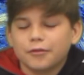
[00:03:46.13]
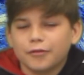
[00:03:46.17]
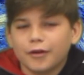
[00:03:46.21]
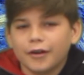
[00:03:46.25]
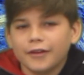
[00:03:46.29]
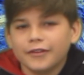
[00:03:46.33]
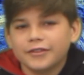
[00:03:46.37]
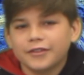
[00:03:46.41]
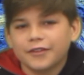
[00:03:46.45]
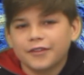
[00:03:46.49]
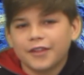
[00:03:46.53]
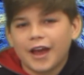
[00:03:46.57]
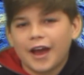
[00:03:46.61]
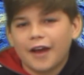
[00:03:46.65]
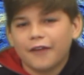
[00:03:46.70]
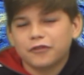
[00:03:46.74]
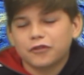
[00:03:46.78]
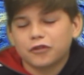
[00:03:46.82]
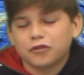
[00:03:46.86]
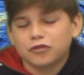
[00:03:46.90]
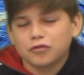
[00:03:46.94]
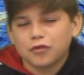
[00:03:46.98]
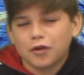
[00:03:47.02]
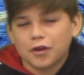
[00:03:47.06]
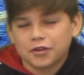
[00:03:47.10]
The rest of the
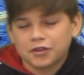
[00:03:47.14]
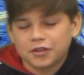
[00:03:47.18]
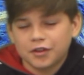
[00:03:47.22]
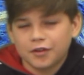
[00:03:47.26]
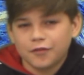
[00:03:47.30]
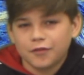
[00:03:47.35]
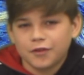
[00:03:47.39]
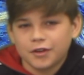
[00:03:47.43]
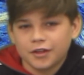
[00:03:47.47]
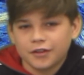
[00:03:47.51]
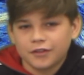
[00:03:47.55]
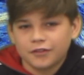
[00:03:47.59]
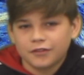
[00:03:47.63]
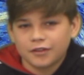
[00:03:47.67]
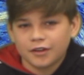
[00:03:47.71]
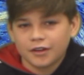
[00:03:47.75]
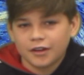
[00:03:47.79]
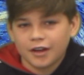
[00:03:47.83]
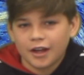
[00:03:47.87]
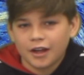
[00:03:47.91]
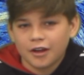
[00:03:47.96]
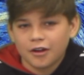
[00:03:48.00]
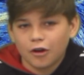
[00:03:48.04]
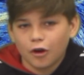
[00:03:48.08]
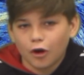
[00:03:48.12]
after-school activities
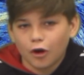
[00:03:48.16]
today